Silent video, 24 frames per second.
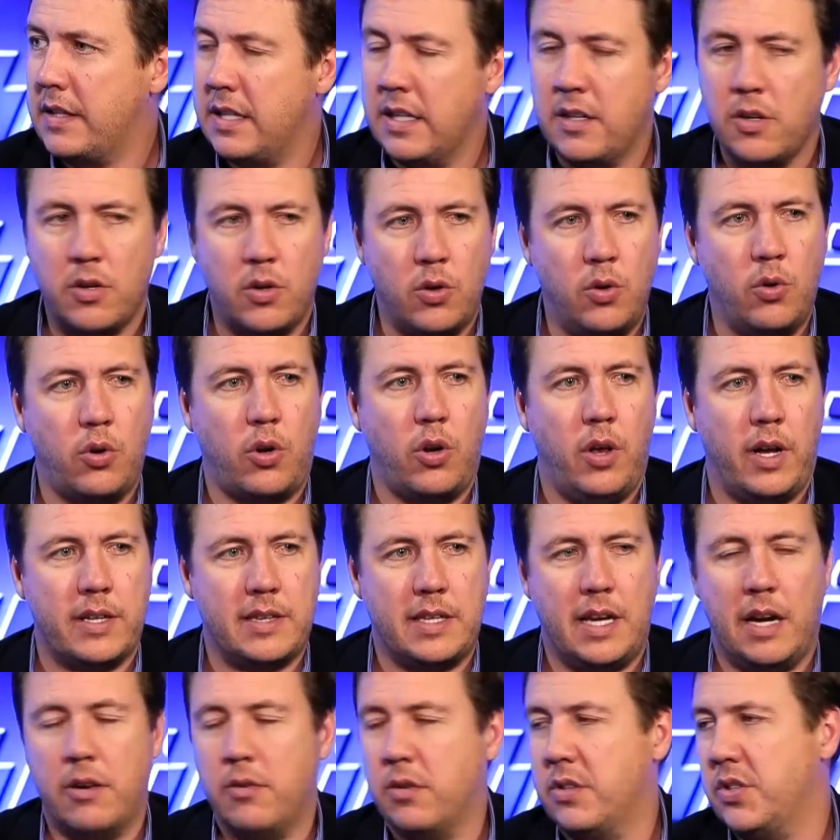didn't look like
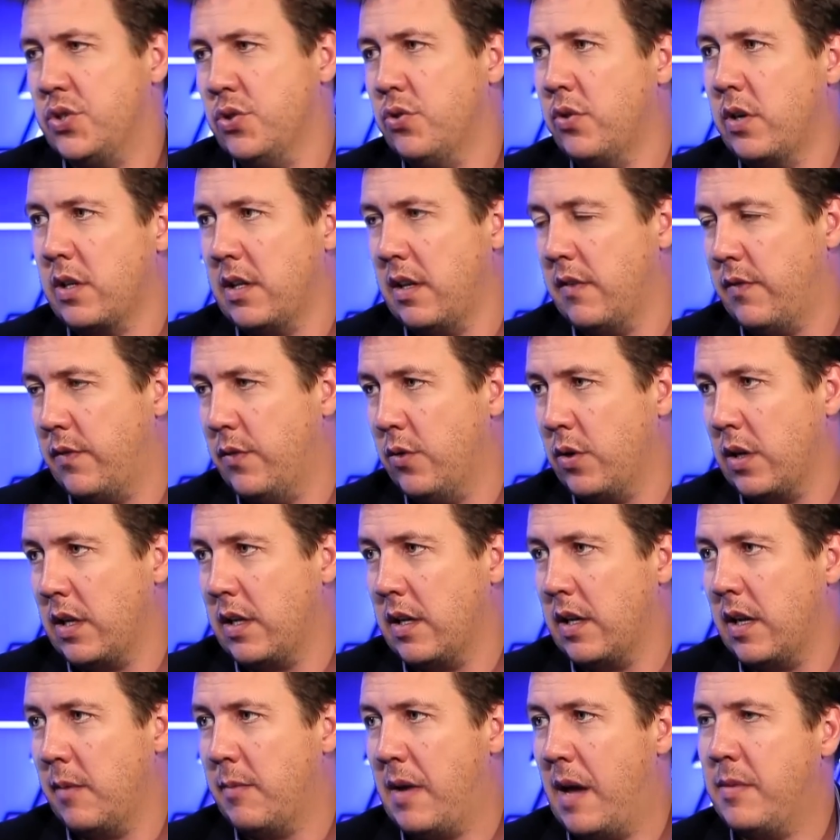they were enjoying their footy.
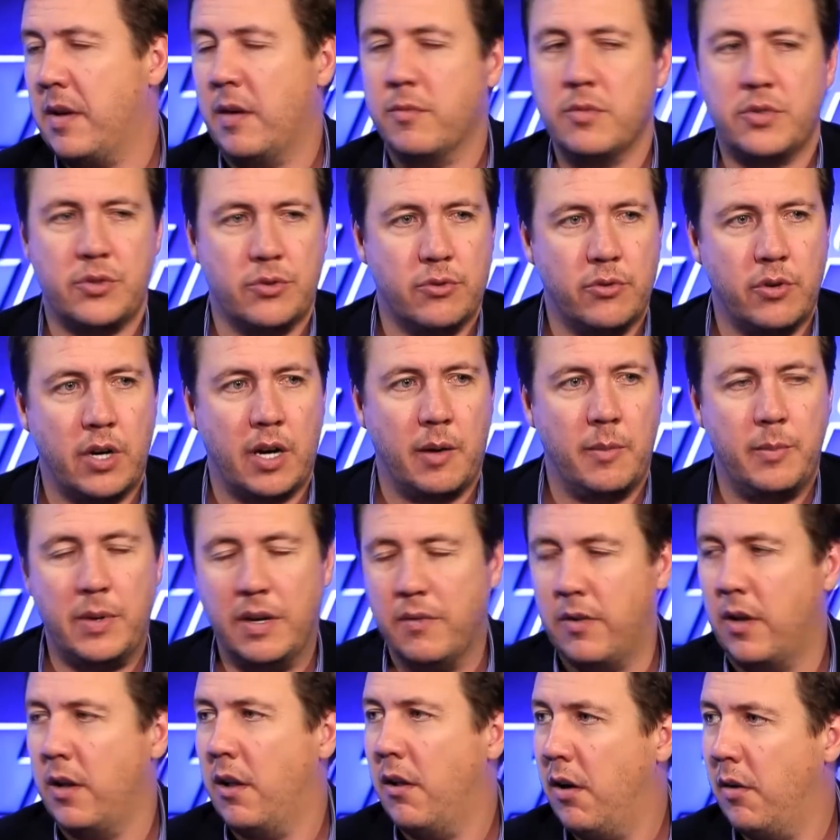Now maybe I'm drawing a bit
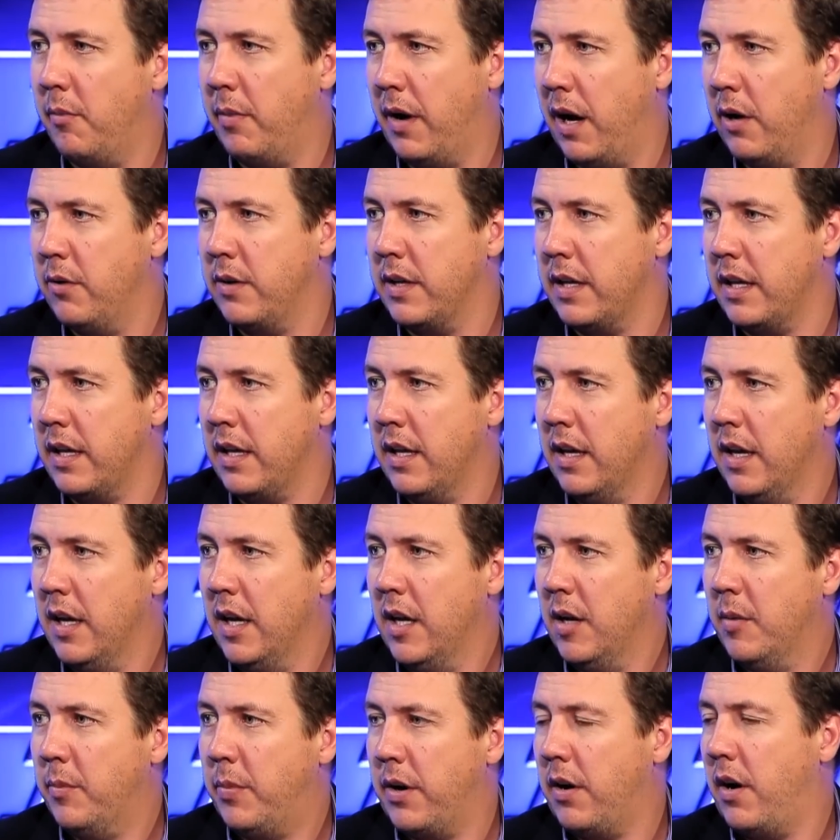of a long bow here,
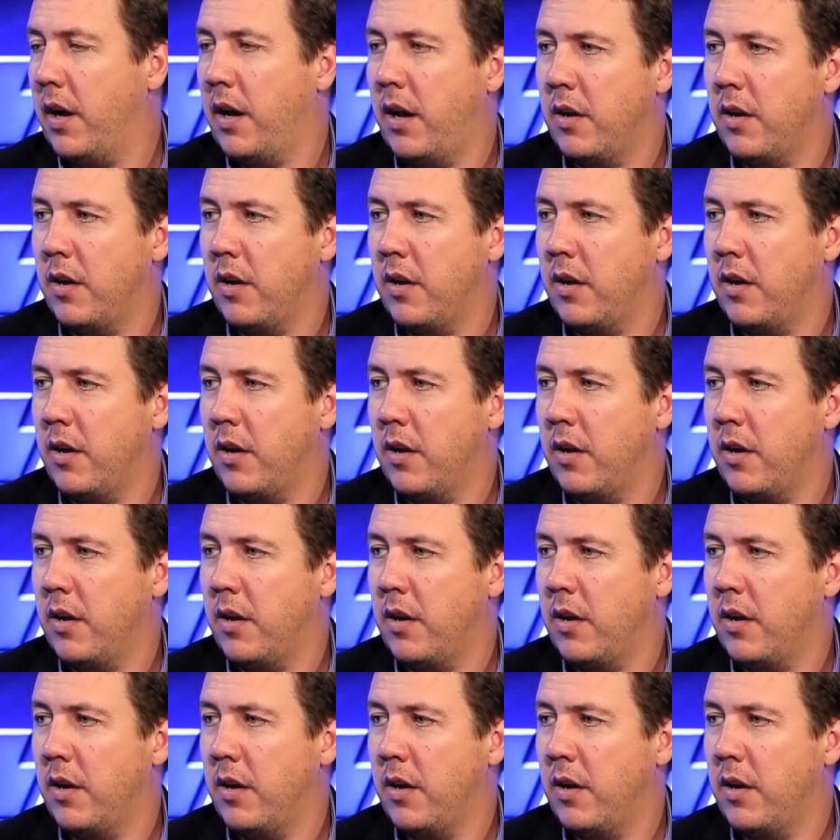but I